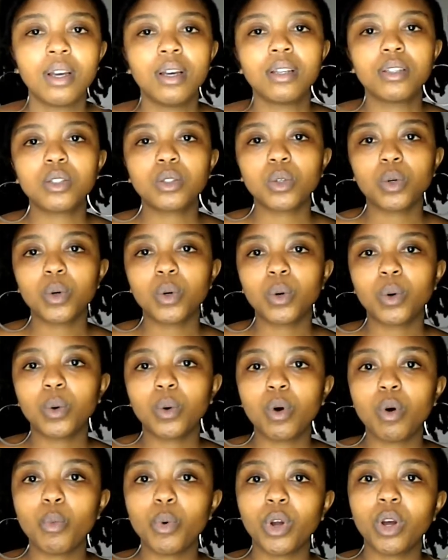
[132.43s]

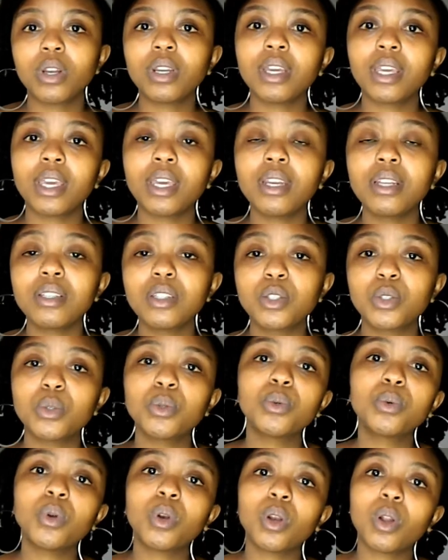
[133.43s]
So we're going to get
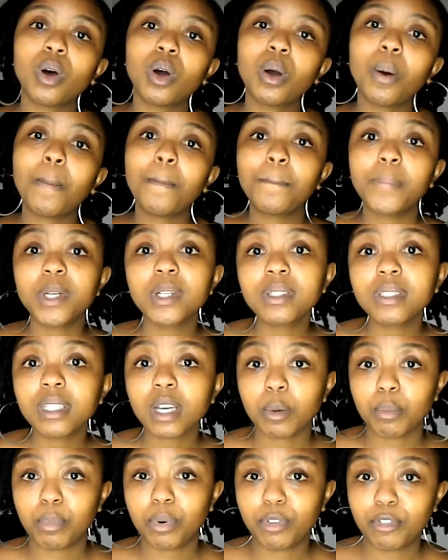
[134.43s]
into Loc Build
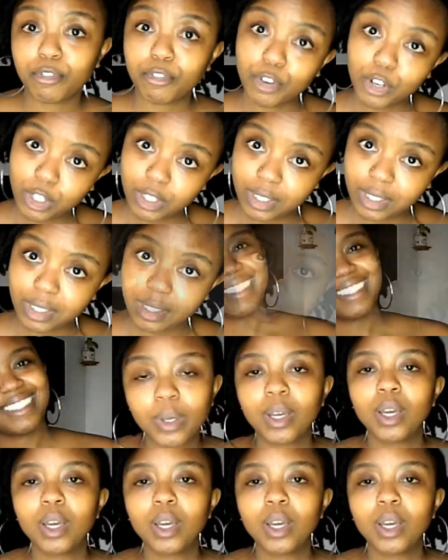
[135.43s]
Up first.